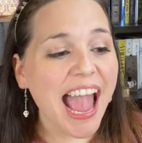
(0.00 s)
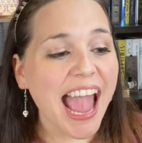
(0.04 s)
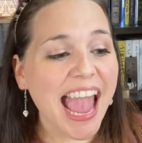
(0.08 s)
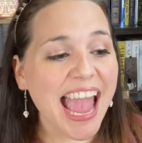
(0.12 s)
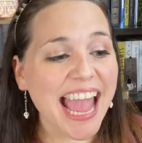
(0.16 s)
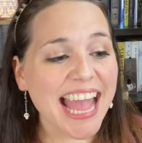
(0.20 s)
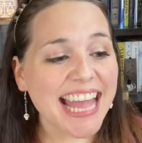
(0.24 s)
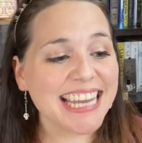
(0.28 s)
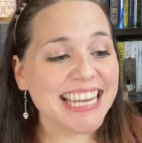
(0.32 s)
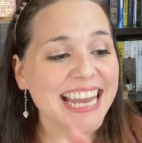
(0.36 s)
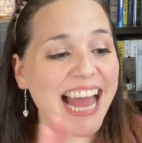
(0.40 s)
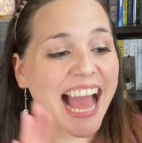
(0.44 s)

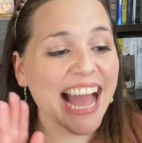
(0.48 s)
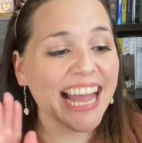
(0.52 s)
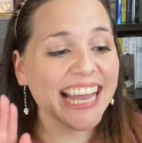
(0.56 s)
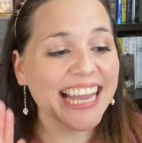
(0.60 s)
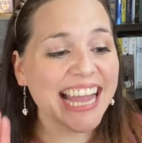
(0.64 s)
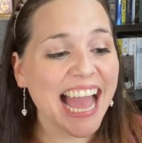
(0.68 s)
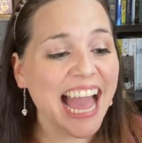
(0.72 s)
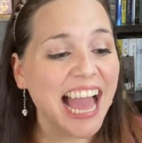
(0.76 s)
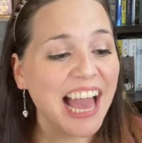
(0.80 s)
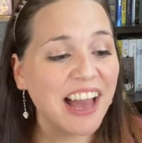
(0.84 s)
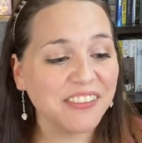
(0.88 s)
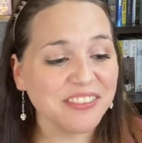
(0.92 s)
and I
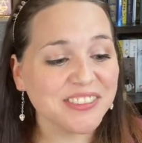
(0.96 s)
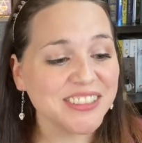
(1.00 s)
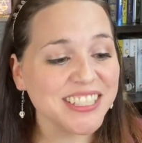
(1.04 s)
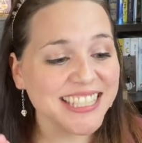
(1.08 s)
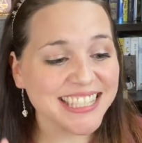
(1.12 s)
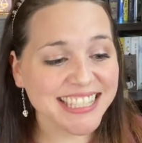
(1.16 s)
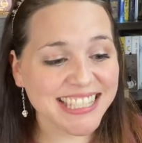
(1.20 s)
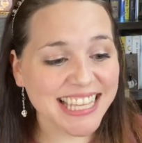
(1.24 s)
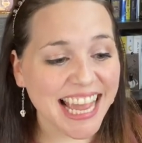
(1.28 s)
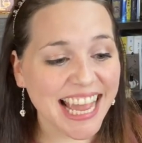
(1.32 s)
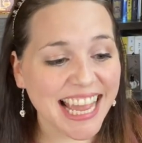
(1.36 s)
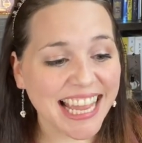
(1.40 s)
have to
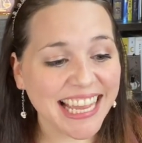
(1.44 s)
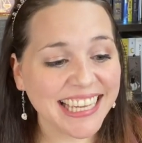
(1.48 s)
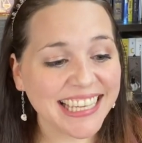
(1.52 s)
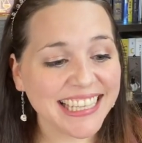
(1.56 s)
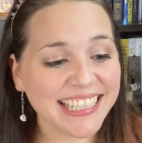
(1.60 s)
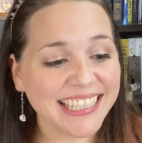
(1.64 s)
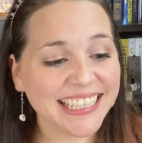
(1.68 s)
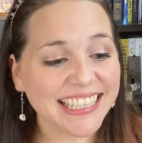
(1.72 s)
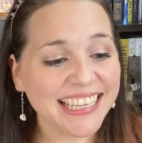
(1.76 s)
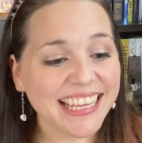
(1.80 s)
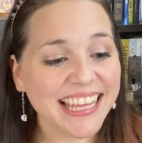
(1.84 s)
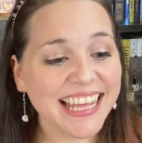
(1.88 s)

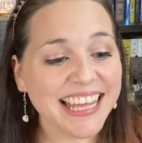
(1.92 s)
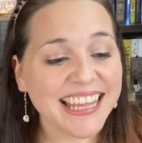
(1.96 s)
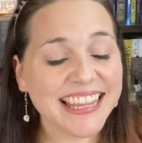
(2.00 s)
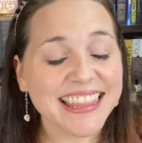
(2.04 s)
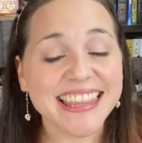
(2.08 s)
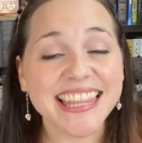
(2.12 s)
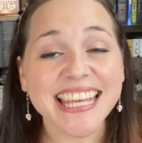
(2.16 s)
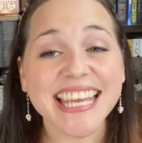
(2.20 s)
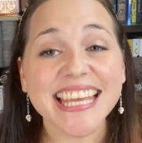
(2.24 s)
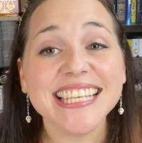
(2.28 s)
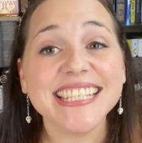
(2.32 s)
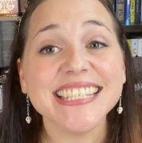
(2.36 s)
say,
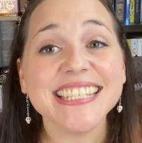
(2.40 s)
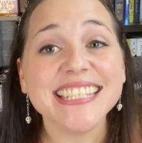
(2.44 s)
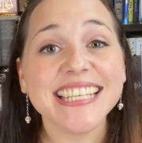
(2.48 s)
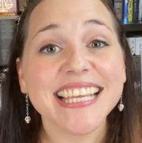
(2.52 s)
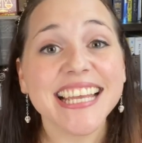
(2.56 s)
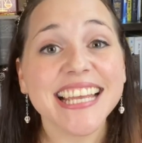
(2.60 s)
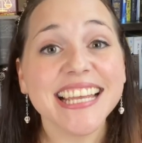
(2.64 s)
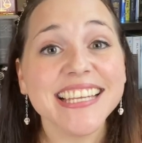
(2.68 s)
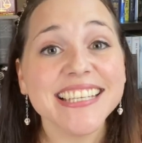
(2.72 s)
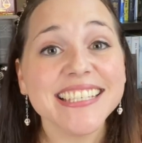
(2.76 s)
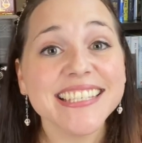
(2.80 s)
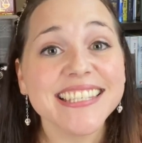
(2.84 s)
this
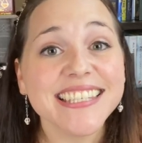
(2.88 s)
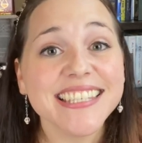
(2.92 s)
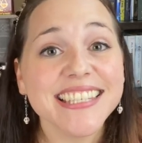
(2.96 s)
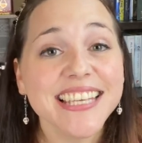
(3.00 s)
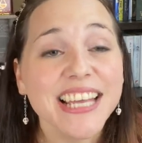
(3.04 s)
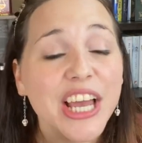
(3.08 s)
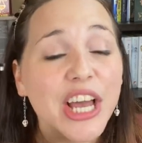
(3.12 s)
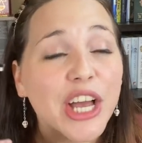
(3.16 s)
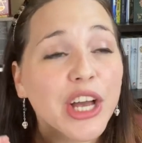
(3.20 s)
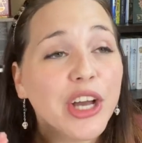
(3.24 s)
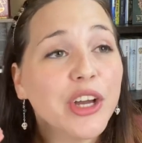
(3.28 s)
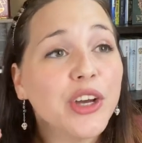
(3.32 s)
is
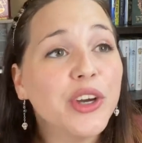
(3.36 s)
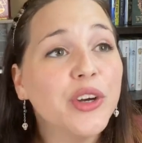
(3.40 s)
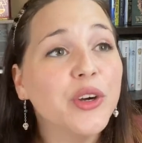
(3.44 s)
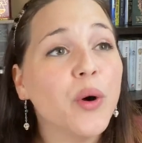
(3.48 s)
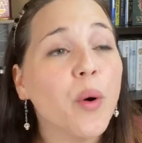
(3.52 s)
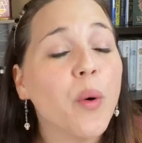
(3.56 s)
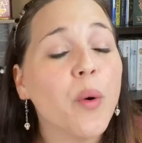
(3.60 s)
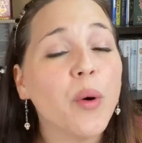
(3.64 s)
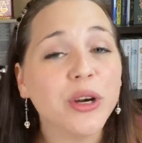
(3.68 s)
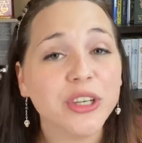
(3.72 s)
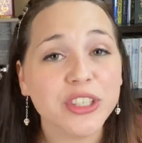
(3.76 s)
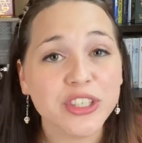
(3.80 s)

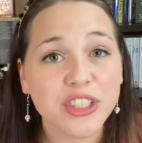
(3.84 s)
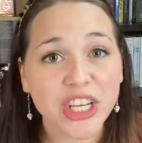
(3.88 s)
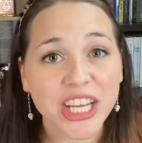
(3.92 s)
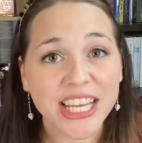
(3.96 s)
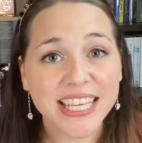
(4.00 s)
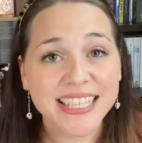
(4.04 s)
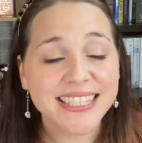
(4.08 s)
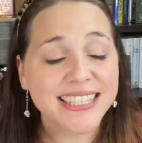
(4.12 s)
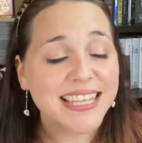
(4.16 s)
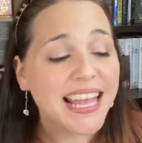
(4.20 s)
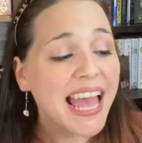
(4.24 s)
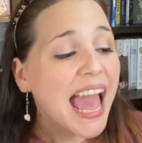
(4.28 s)

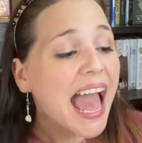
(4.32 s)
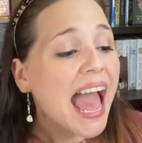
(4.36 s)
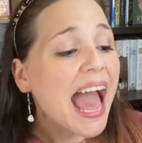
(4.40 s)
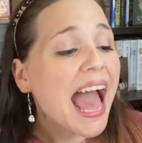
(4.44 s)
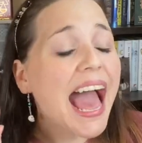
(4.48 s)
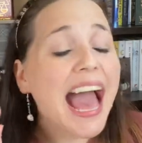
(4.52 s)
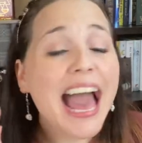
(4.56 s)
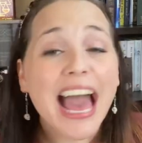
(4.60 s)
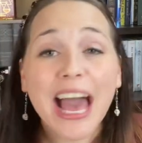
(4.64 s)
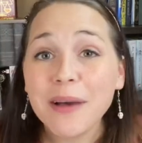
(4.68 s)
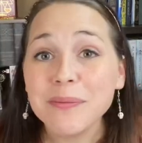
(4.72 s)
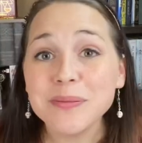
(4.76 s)
gorgeous.
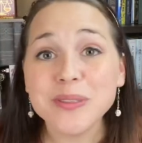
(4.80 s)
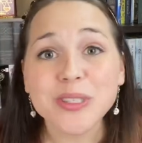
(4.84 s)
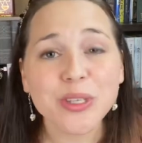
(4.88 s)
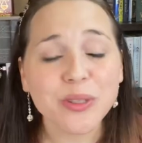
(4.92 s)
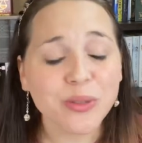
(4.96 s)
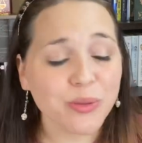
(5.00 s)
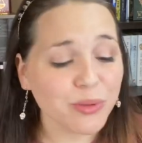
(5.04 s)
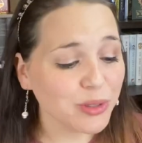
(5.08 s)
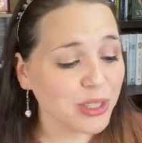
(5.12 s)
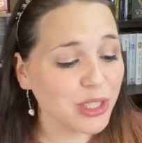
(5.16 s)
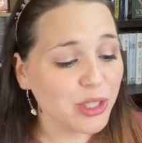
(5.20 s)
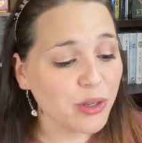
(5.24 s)

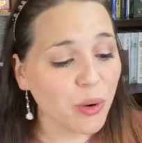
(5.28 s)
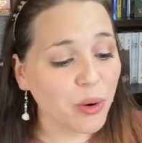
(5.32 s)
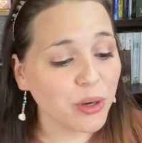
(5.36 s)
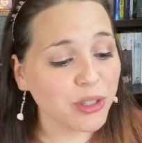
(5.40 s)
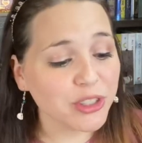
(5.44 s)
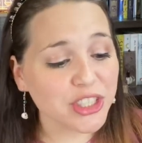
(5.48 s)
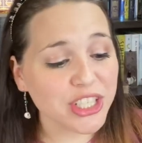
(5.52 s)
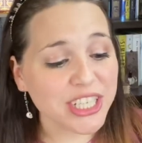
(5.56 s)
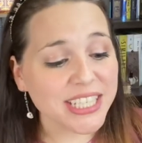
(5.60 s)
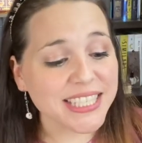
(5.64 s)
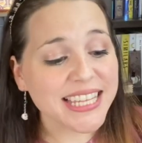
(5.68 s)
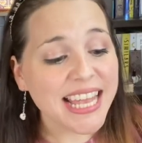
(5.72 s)
Absolutely
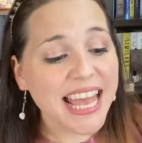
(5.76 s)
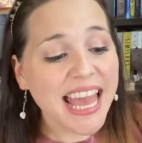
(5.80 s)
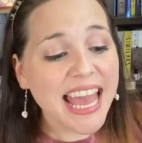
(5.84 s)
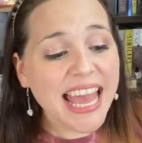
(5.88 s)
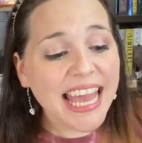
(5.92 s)
gorgeous.